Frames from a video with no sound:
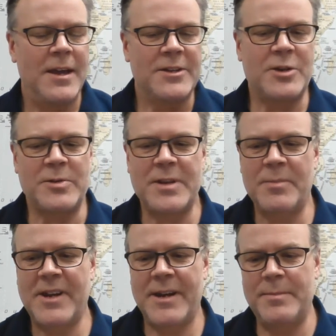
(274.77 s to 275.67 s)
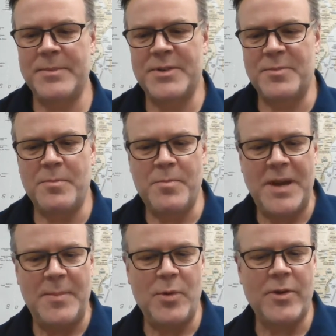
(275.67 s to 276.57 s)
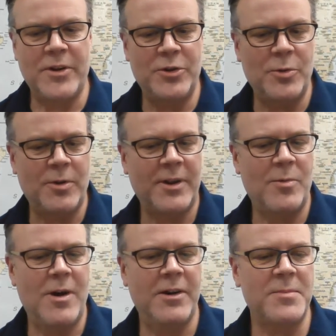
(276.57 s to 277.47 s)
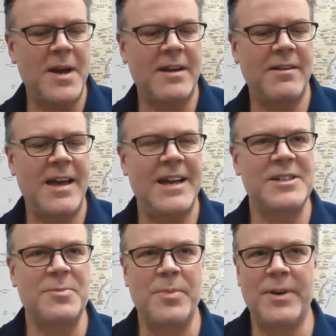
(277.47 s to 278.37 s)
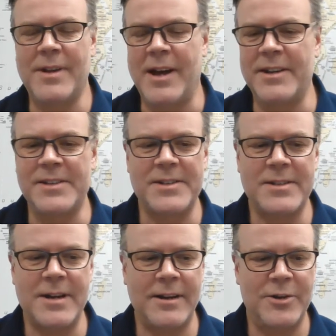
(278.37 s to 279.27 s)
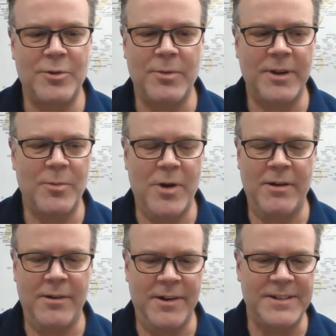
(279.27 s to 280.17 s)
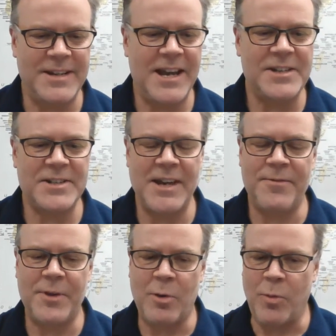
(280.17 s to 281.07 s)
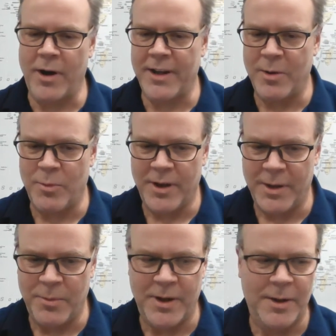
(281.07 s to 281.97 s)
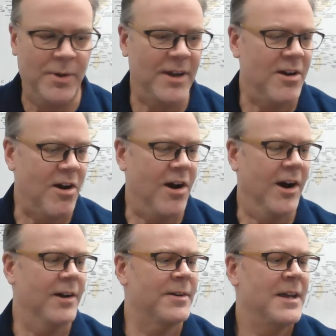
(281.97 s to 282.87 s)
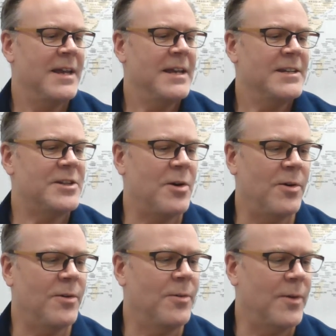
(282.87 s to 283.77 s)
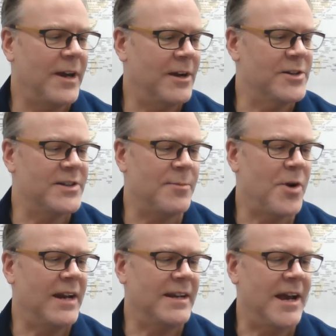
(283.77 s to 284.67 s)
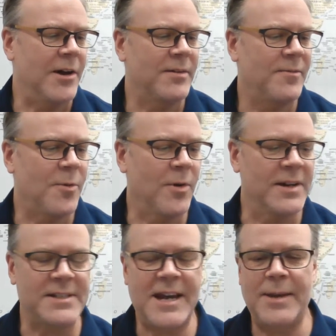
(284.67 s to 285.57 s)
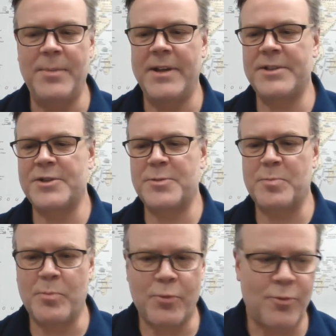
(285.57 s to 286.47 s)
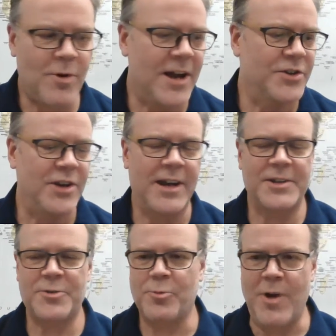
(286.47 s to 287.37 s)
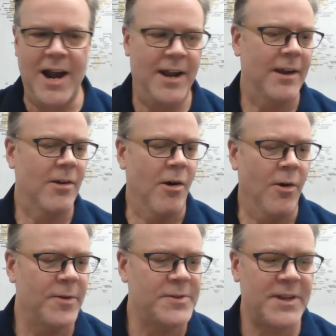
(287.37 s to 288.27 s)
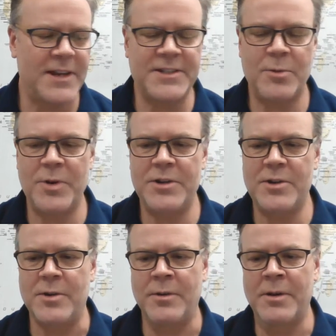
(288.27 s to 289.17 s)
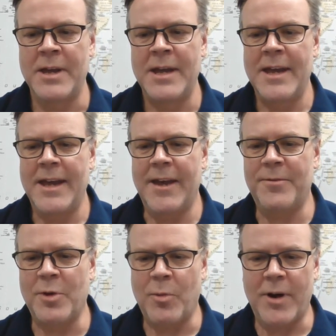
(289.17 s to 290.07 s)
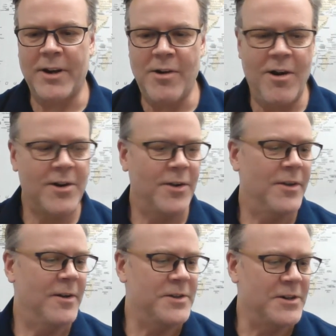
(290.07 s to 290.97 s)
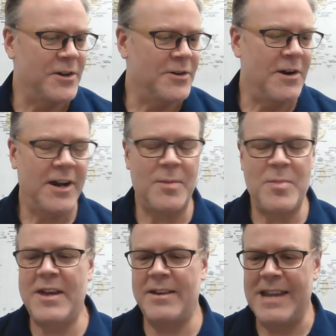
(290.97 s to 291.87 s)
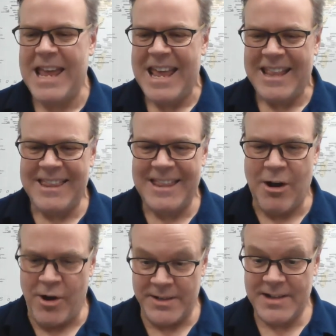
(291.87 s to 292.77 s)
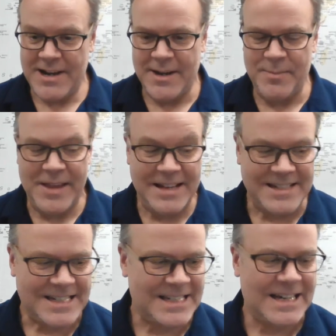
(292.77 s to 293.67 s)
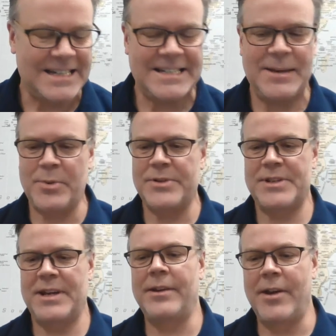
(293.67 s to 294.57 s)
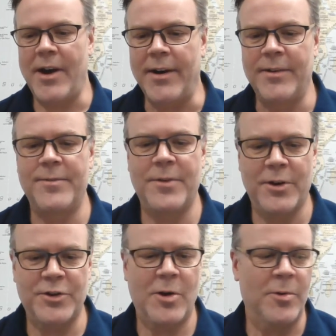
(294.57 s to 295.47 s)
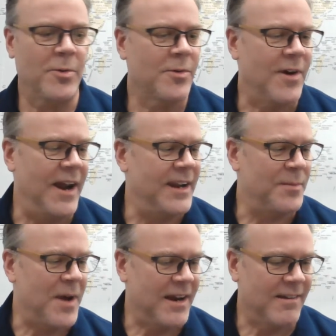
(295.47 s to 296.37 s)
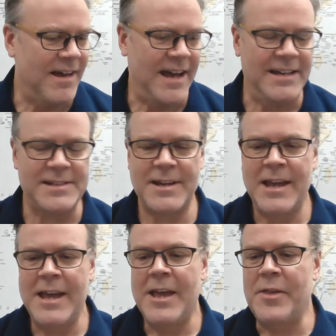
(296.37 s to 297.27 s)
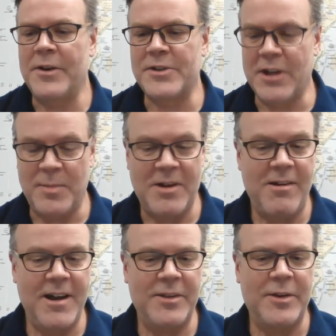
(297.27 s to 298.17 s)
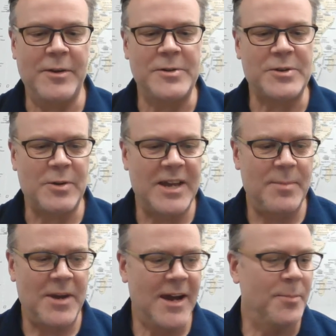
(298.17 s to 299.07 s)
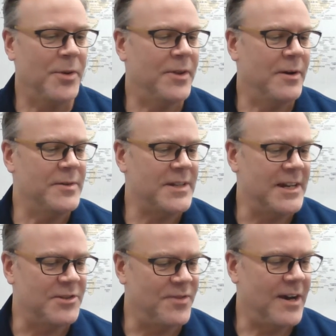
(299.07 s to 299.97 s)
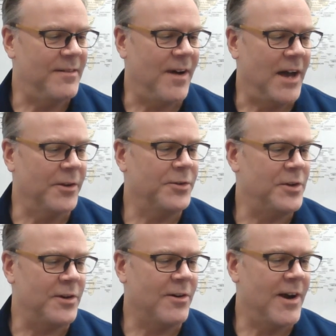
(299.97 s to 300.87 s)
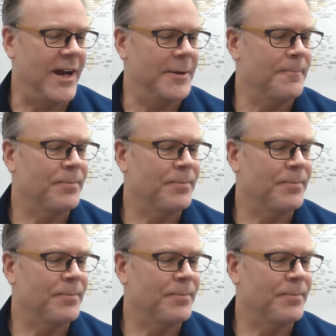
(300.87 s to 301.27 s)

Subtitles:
So, sometimes people can do really well in my class, but not necessarily do really well on tests if they're working really, really, really hard. So, here's the breakdown for assignments, projects, writing, all those things that we do. If you're working hard on those and you're turning them in, on time, that's 60% of your total grade in my class. There's going to be a lot of those, so keeping up with those is very vital to your grade.